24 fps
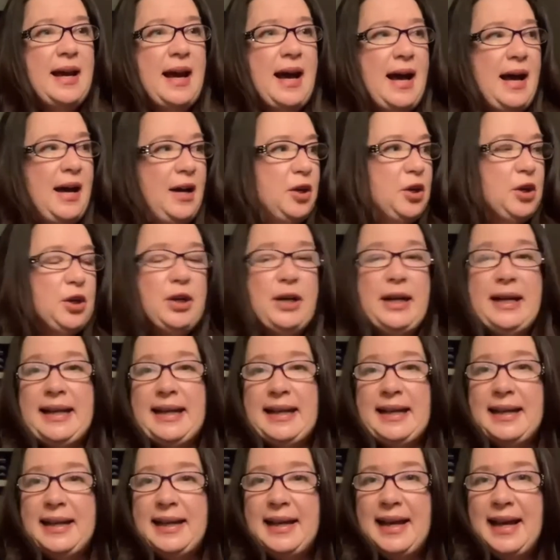creek
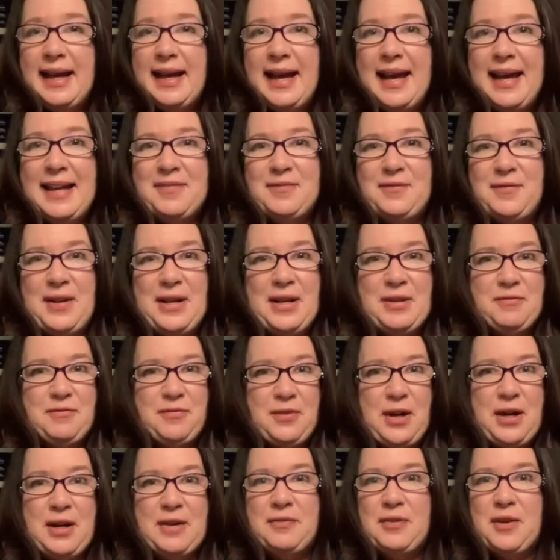in front
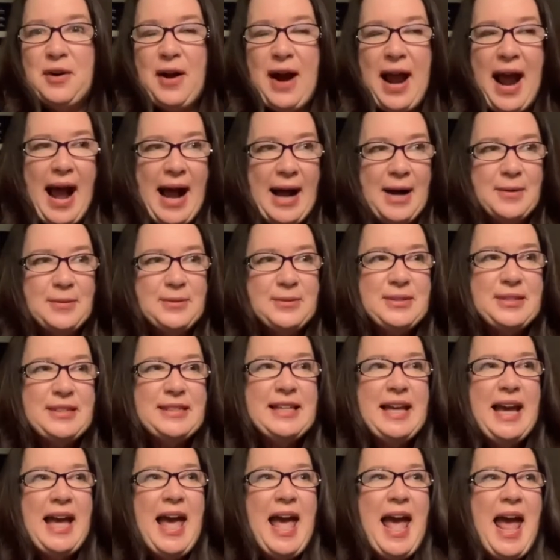of her house
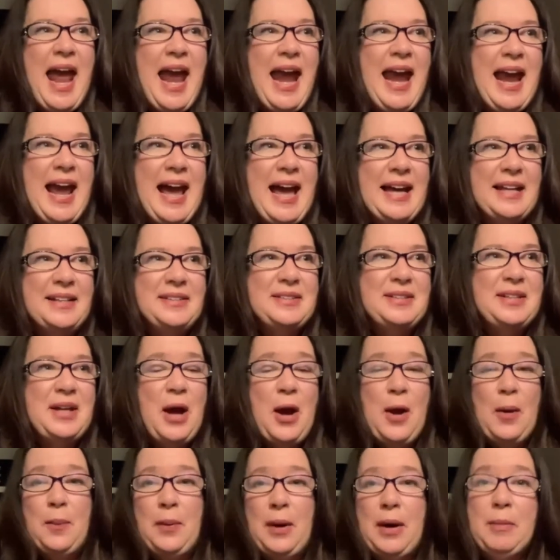and we
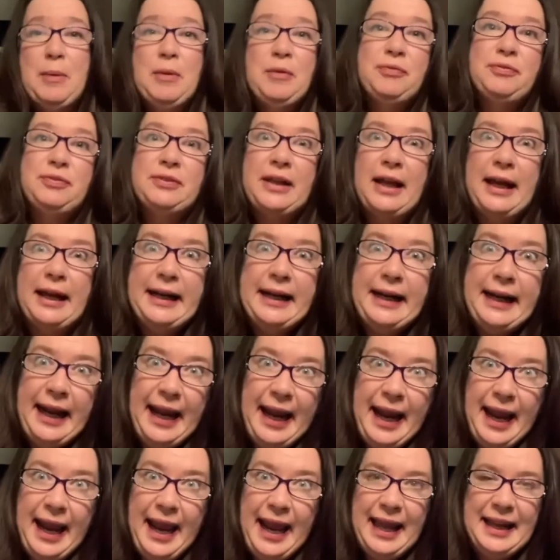were flooded
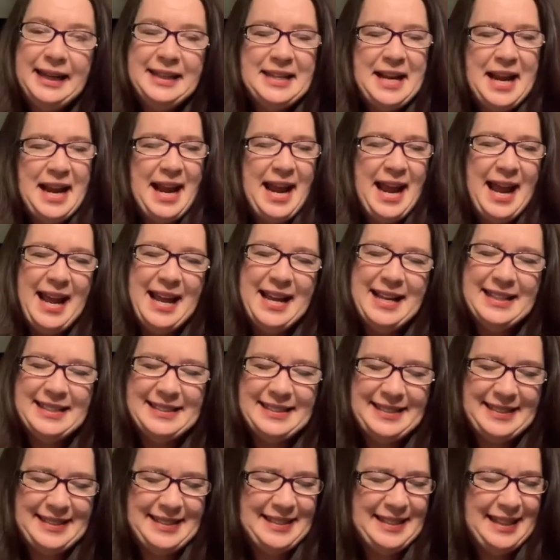in. Yes,
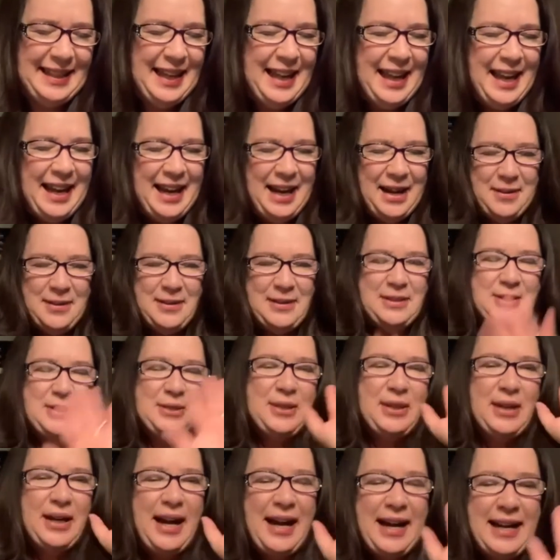it was
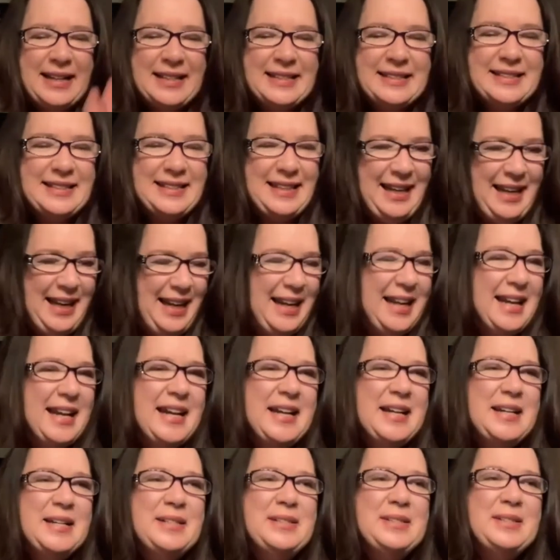crazy.
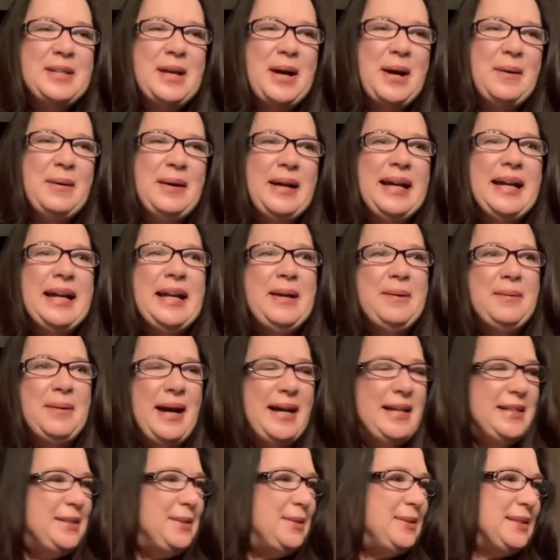So anyways, it
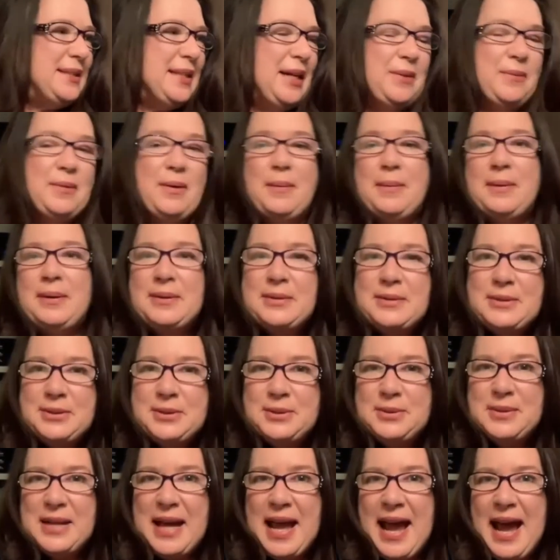was like, what are we gonna do
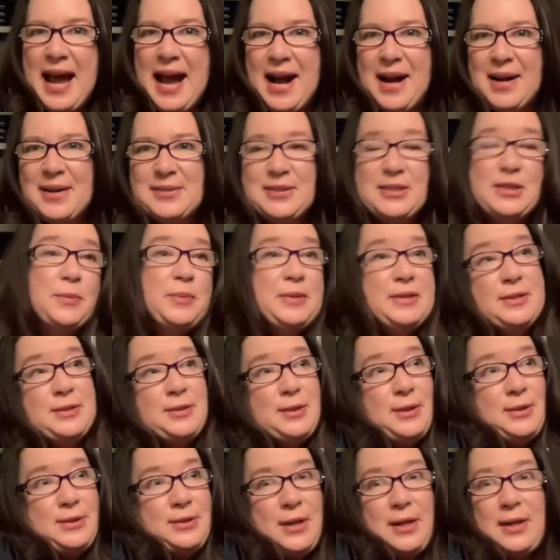now? So we started
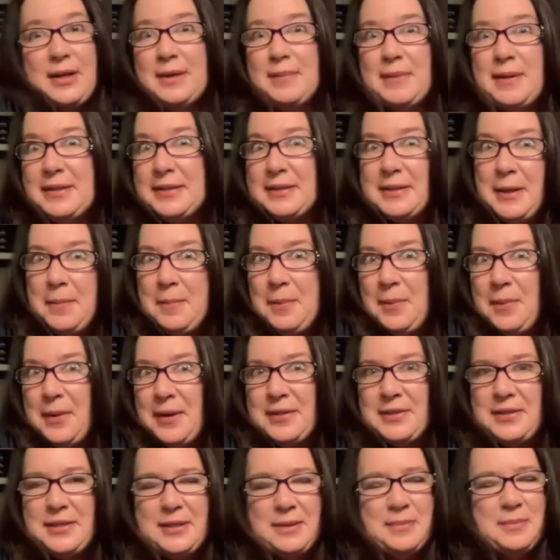talking about Tupperware
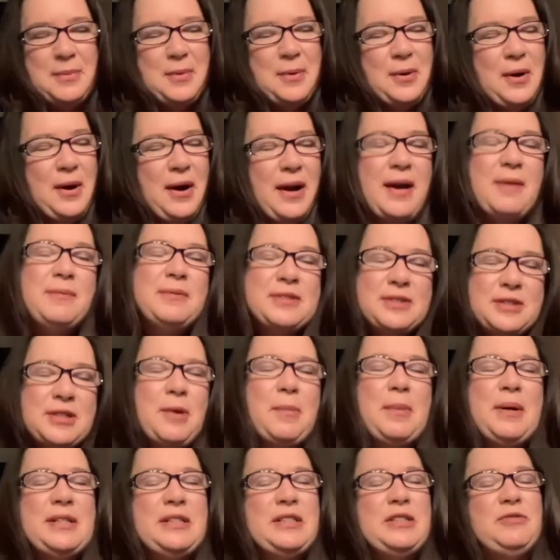some more. It was so much
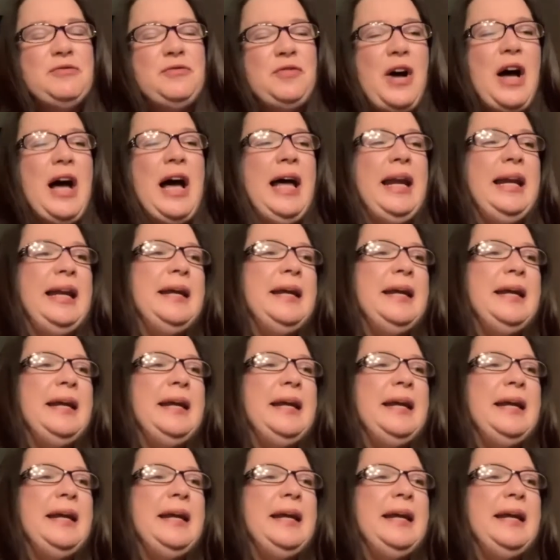fun.